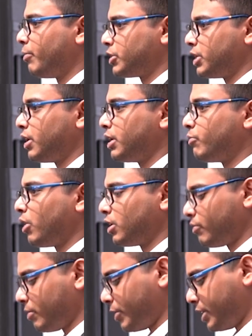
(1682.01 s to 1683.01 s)
machine learning
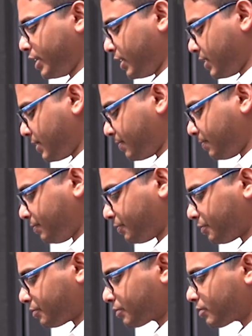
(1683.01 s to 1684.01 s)
model for materials.
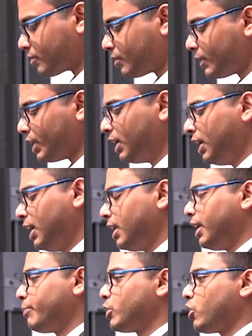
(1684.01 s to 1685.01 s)

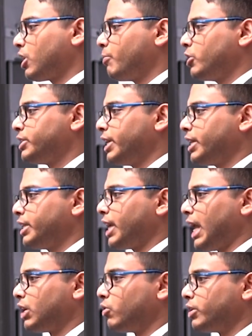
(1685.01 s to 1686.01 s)
Let me talk about genetic
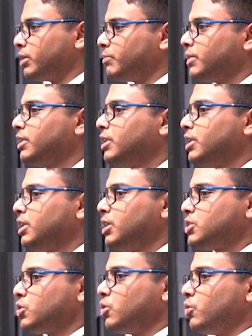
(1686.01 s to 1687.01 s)
algorithm.
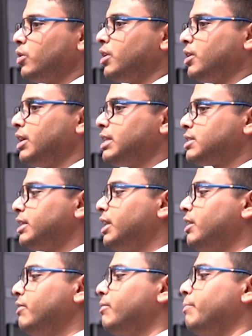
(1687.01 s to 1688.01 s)
So it's
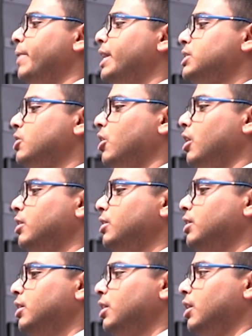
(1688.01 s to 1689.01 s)
really based on
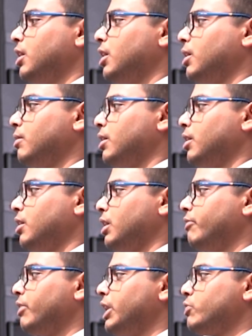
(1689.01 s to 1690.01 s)

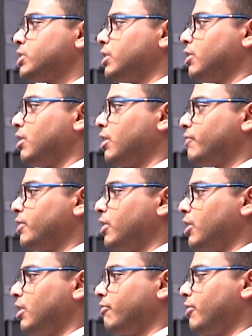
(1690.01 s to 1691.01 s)
evolution
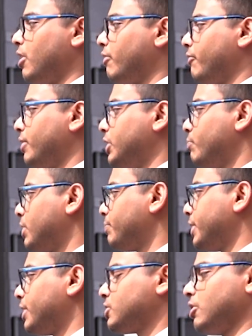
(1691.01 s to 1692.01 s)
of human
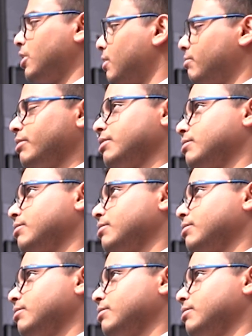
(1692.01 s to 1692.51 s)
beings or